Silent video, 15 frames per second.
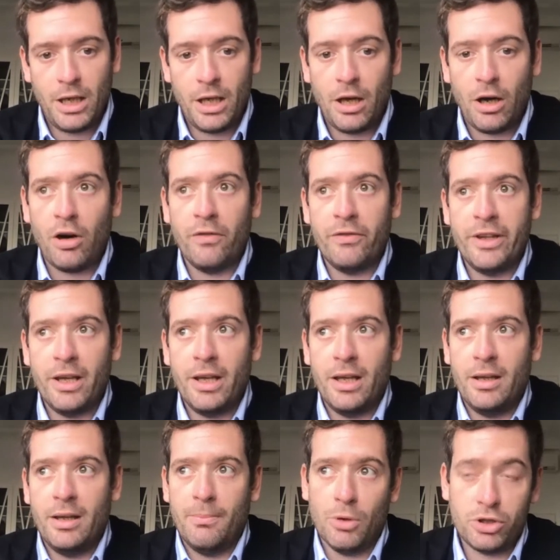of the
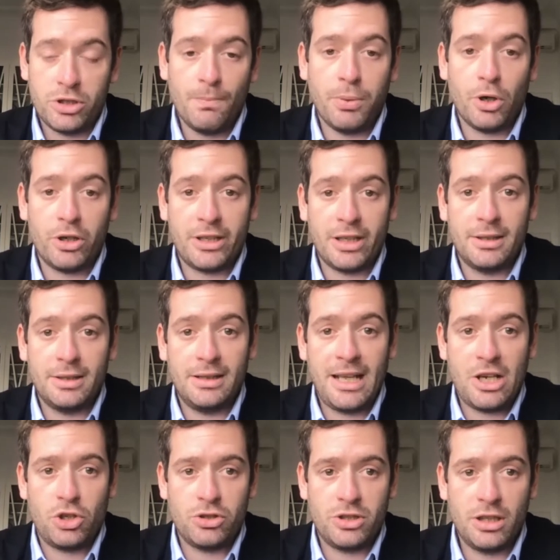most important
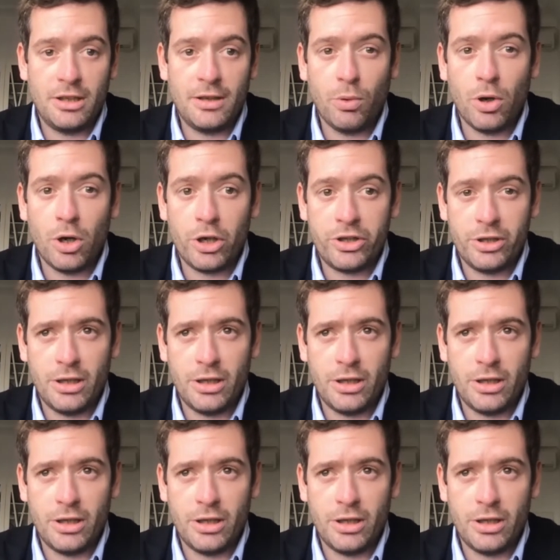nations in the world.